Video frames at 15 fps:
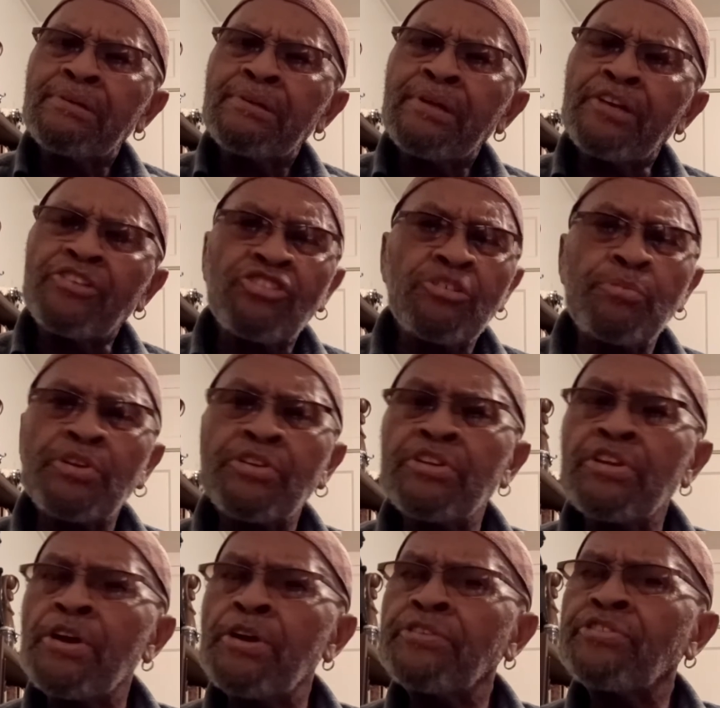that she's been
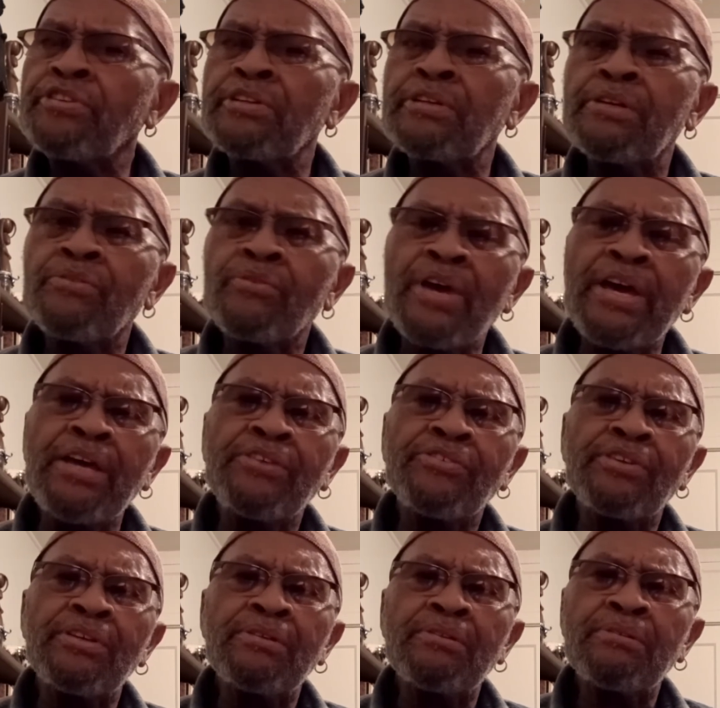nursing and
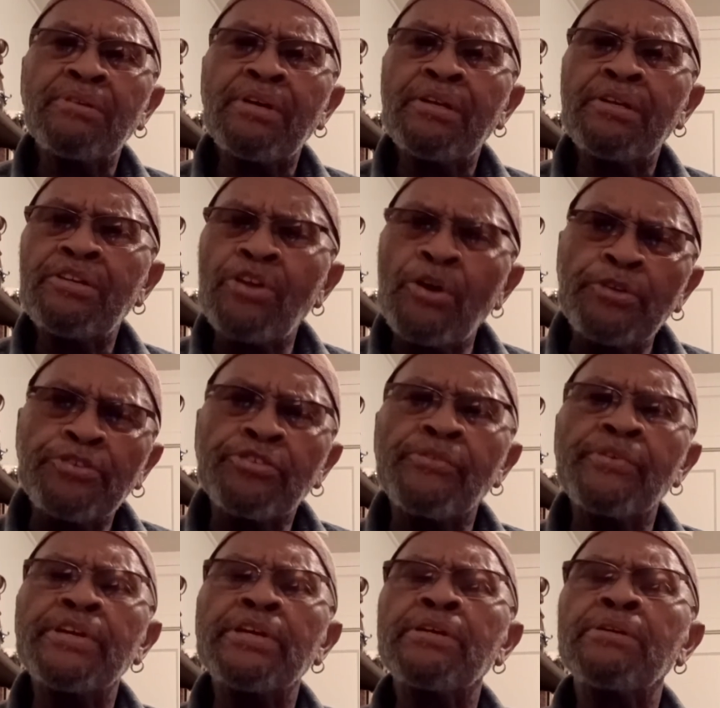raising and
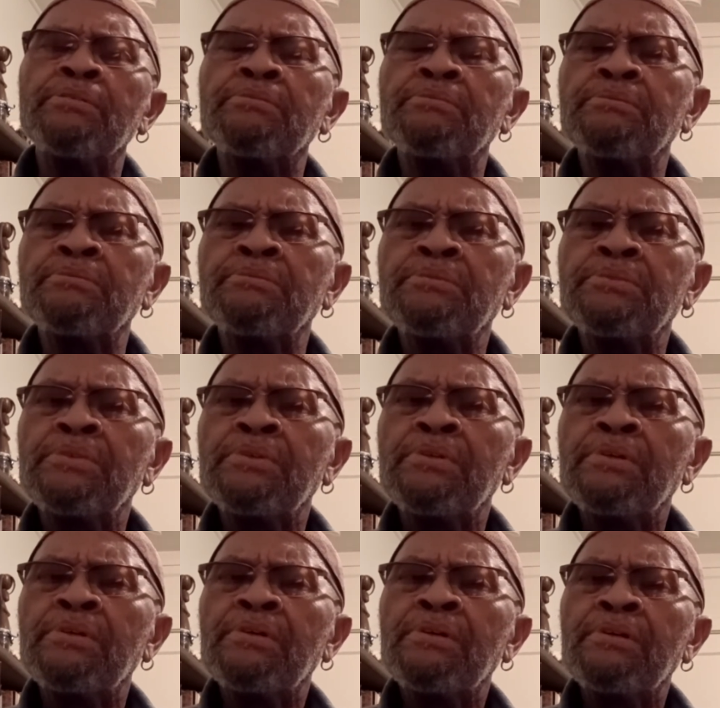nurturing
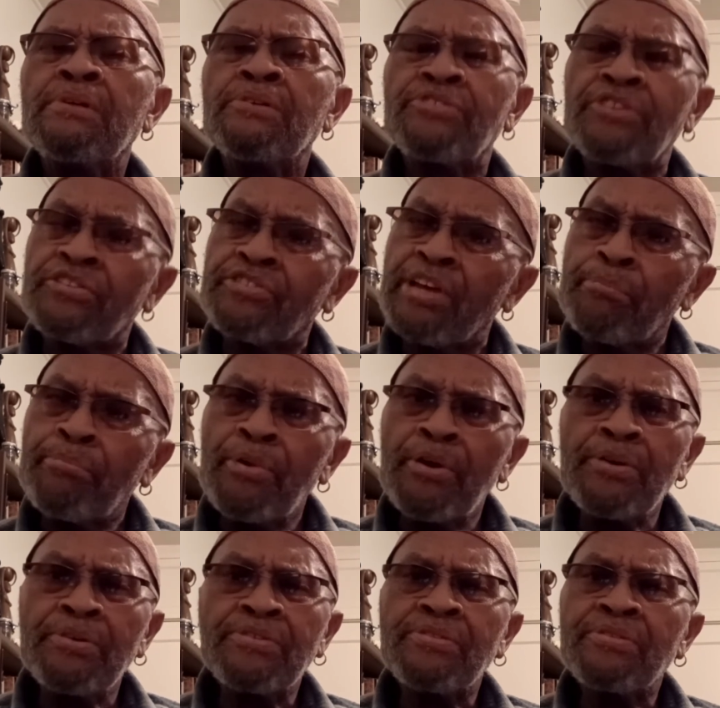since their
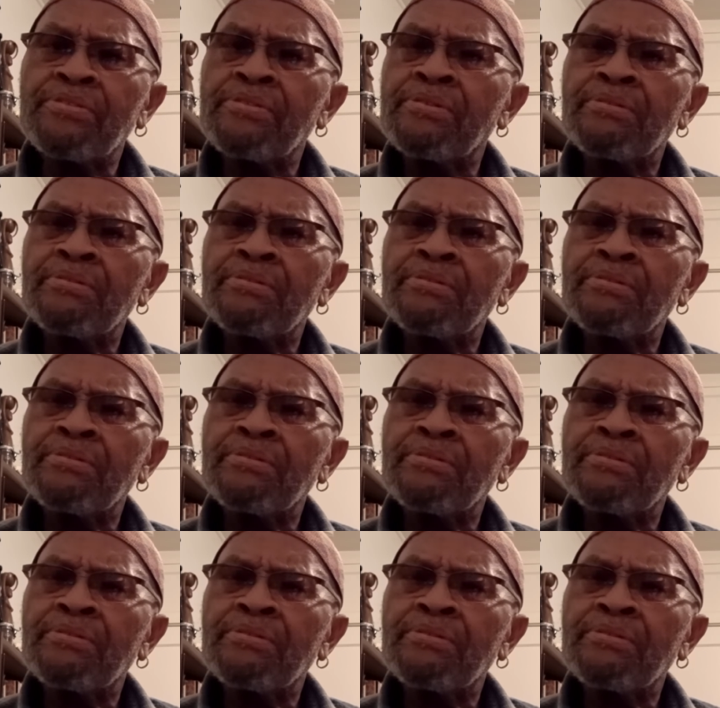birth.